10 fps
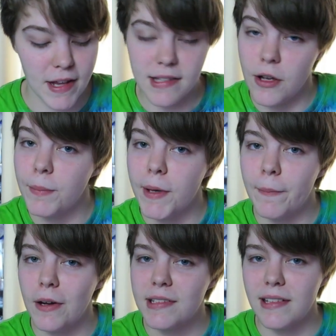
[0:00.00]
there's a zombie
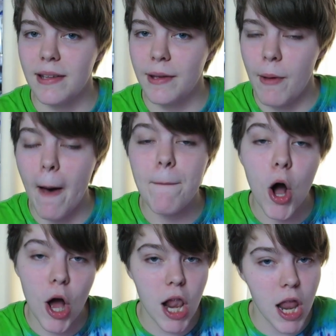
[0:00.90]

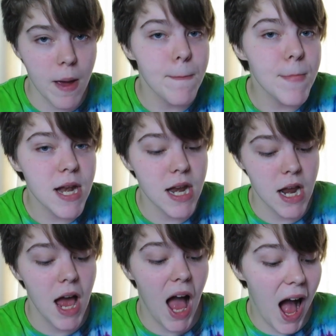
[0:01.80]
apocalypse,
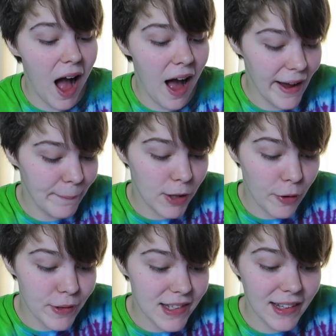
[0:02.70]
I'm
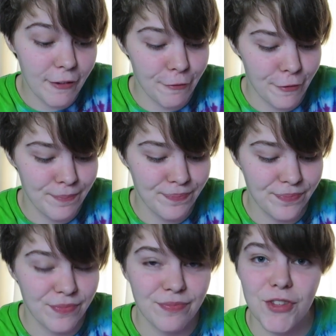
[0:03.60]
going to live.
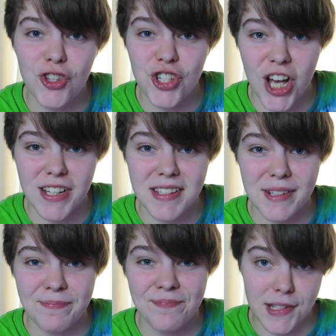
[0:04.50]

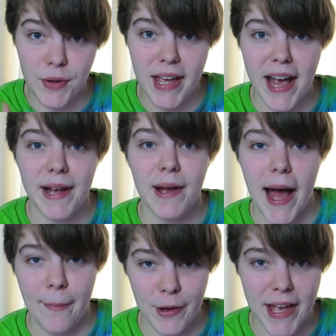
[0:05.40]
Just. That's okay.
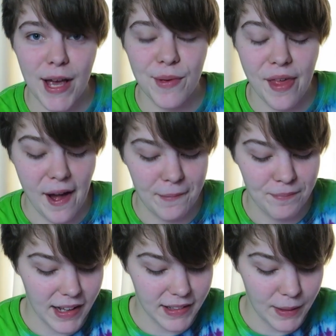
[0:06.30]
I'm okay with that.
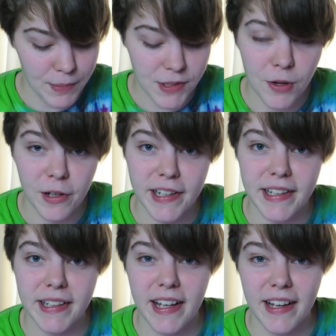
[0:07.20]
And I'm
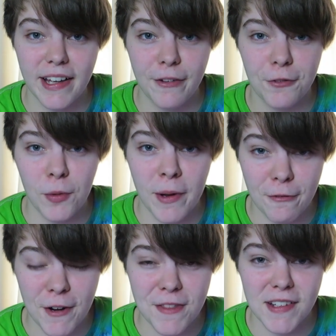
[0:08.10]
sorry if you're my
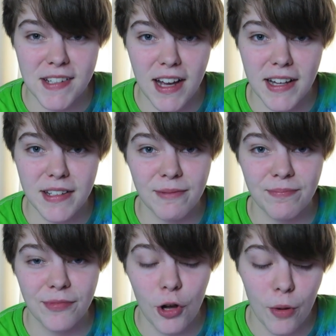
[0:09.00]
friend that died.
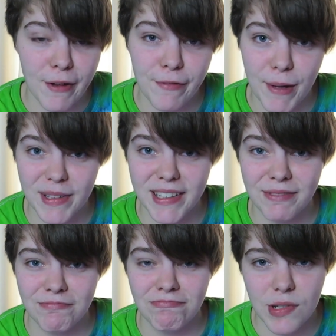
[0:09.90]
Or my family.
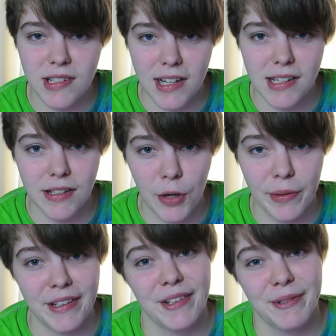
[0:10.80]
It was nice
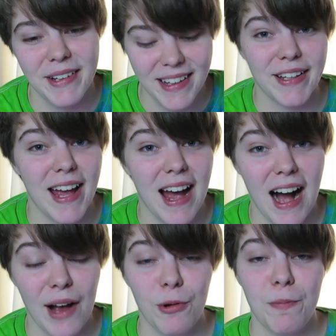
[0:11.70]
knowing you. But yeah,
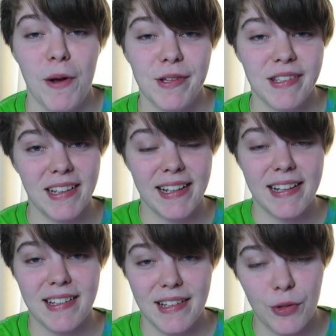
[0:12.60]
I will post the
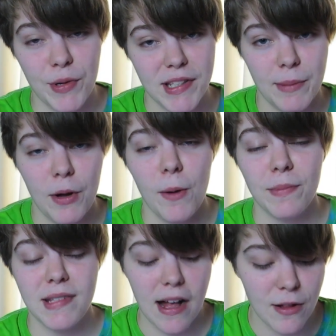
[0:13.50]
link to this quiz in the
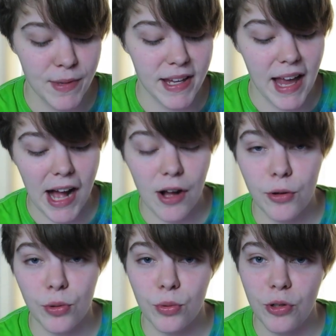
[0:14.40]
bottom. Tell me
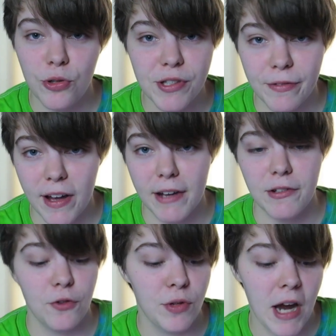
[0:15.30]
how you
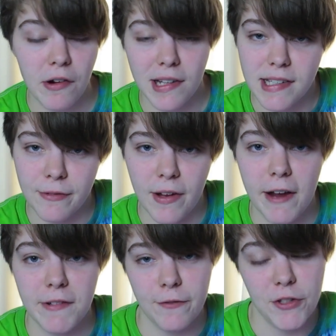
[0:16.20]
survived, if you narrowly
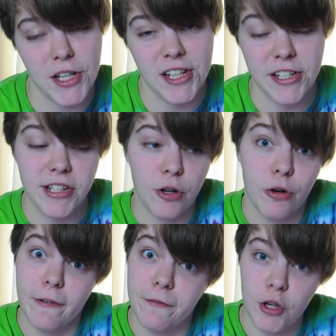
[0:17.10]
survived, if you didn't,
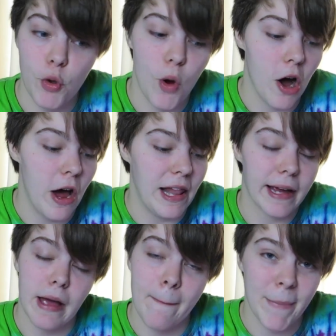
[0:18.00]
or if you are
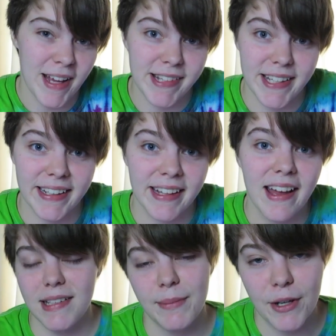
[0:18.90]
like amazing.
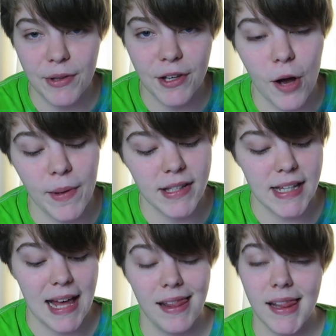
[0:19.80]
Please let me know in the
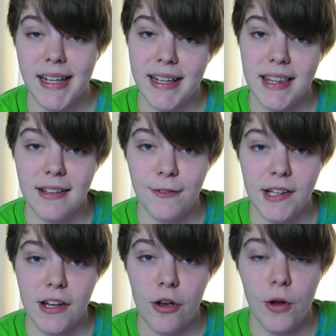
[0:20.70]
comments and like this
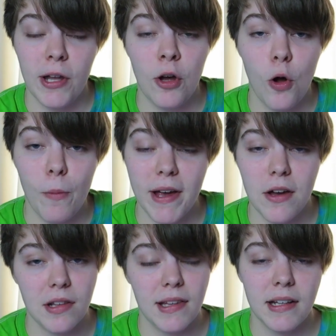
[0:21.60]
video, and all my
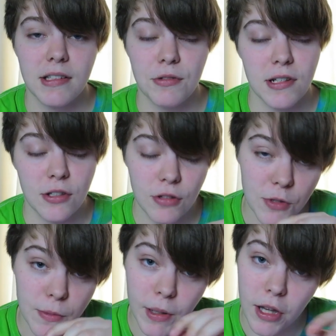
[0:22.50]
other links are in the
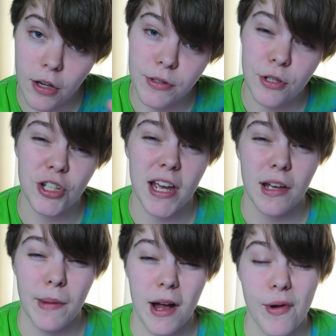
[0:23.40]
description below, so check
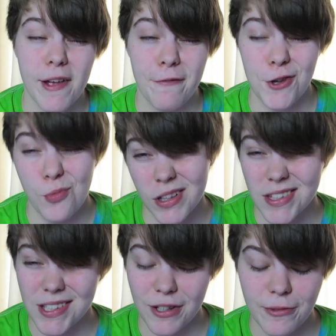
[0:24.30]
them out if you
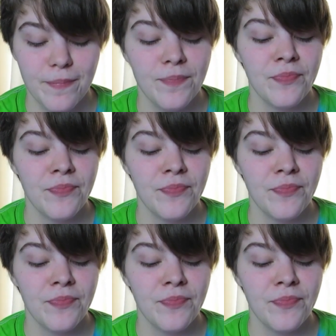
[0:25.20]
want to.